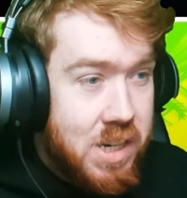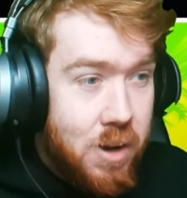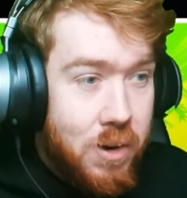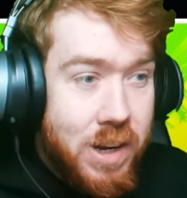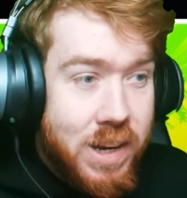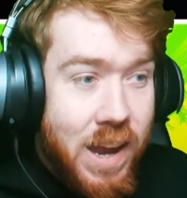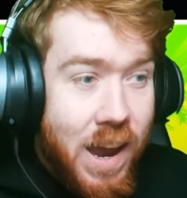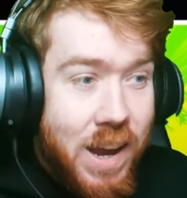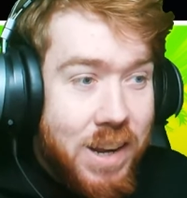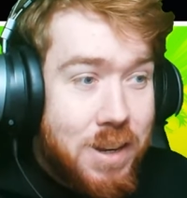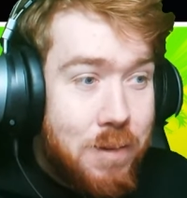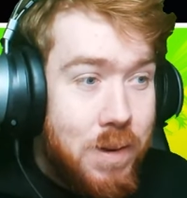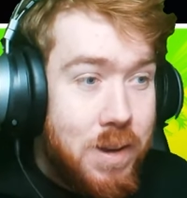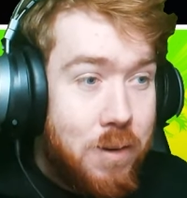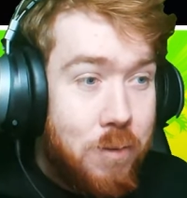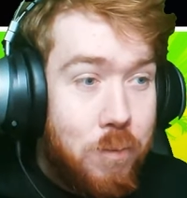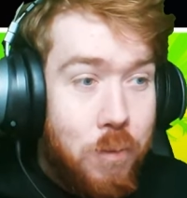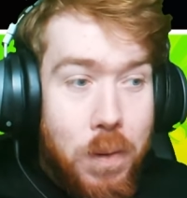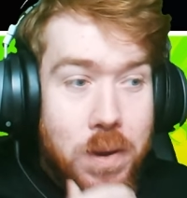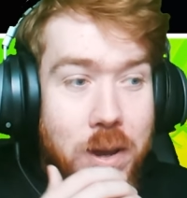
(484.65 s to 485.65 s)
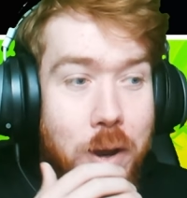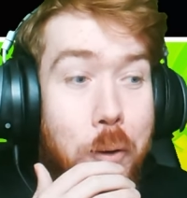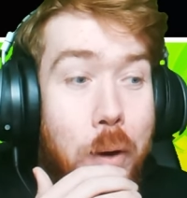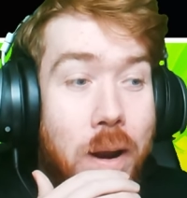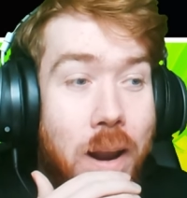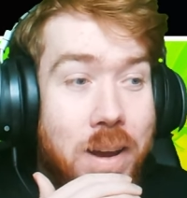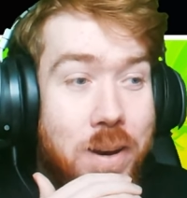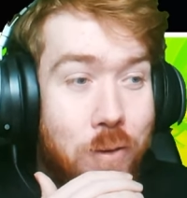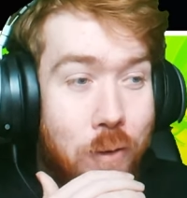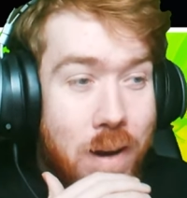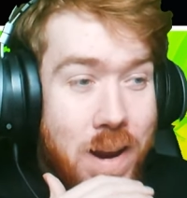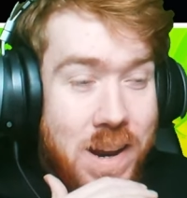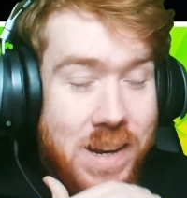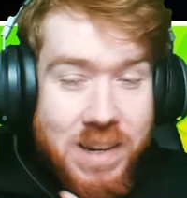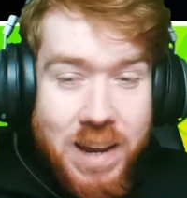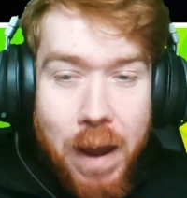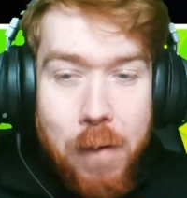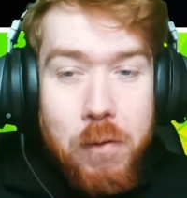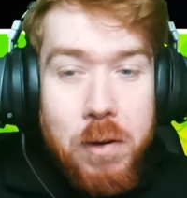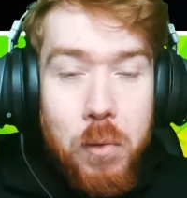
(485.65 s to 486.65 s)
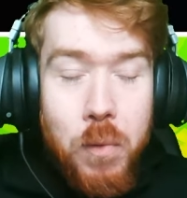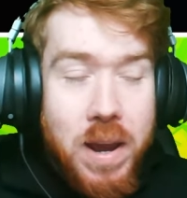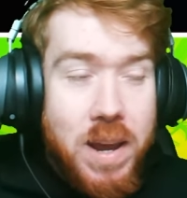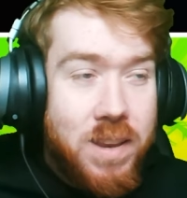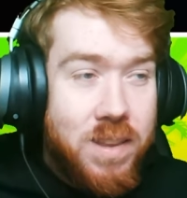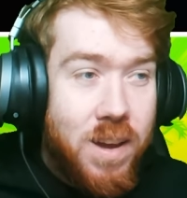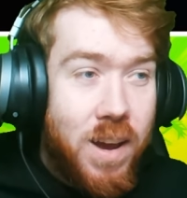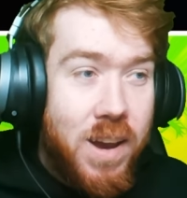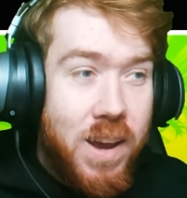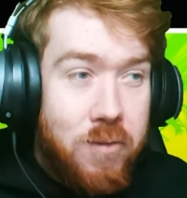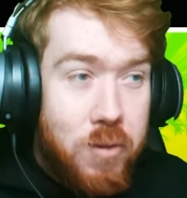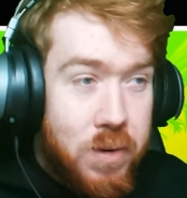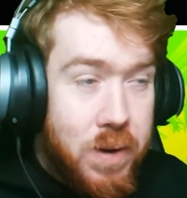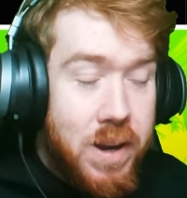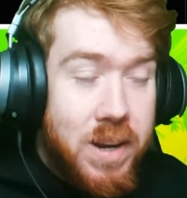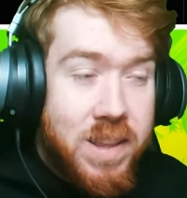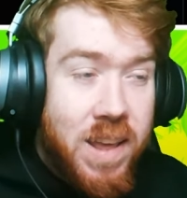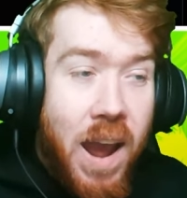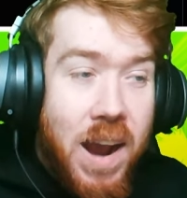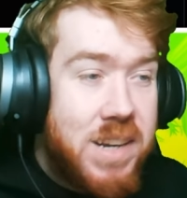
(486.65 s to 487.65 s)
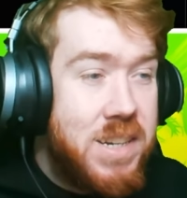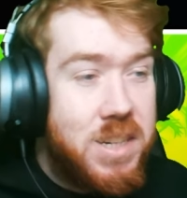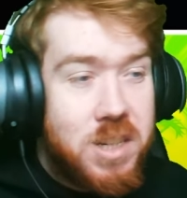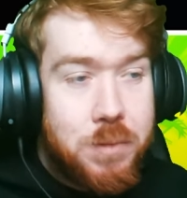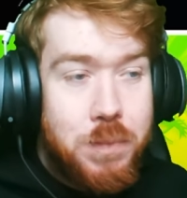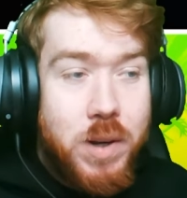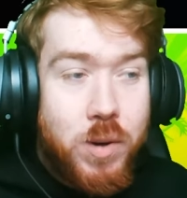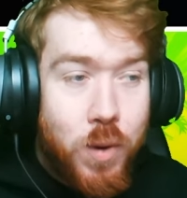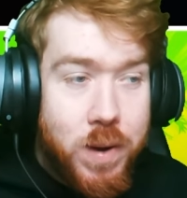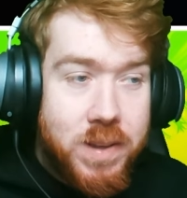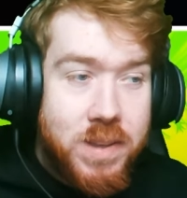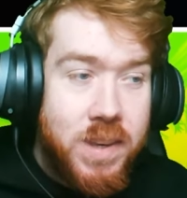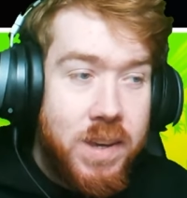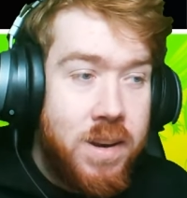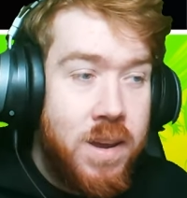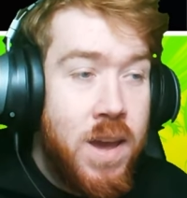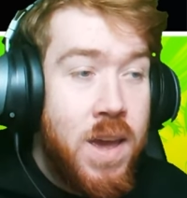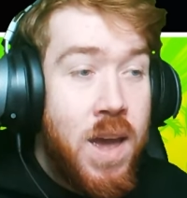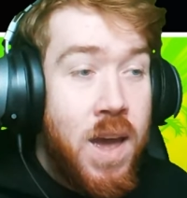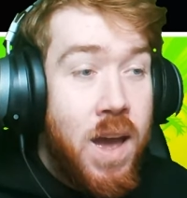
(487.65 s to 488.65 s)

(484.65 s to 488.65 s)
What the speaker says: So the guy's going to be crit like crazy. Every way he attacks, he's going to be critting.